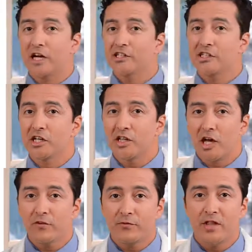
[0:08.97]
I see a
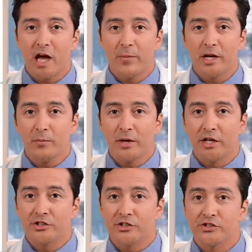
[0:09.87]
lot of diabetic
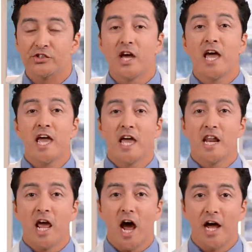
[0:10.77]
patients
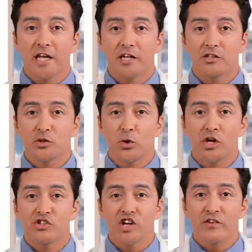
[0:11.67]
and I get this
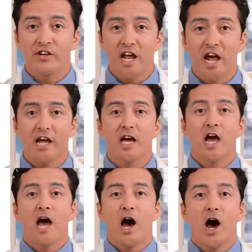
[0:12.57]
question every day.
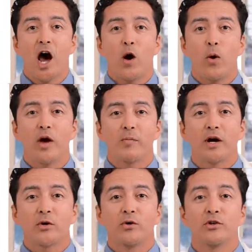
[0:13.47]
How am
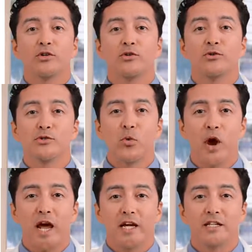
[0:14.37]
I going to lose
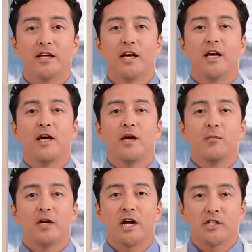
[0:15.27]
weight
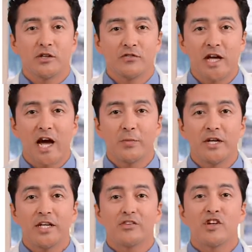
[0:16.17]
because of
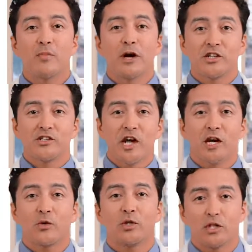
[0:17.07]
diabetes? Am I
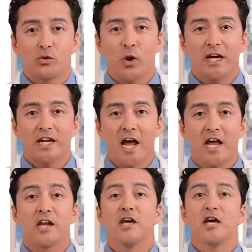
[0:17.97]
stuck with this weight
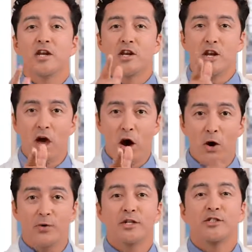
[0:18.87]
gain?
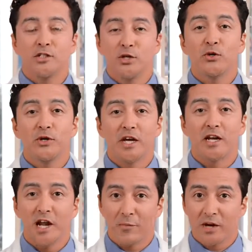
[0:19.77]
No. Tune
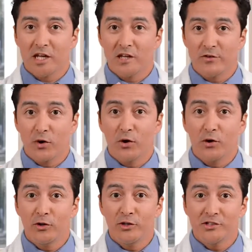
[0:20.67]
in. I'm gonna give you
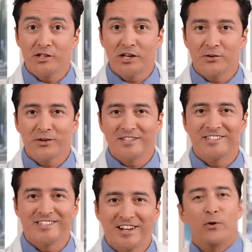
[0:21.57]
all the secrets.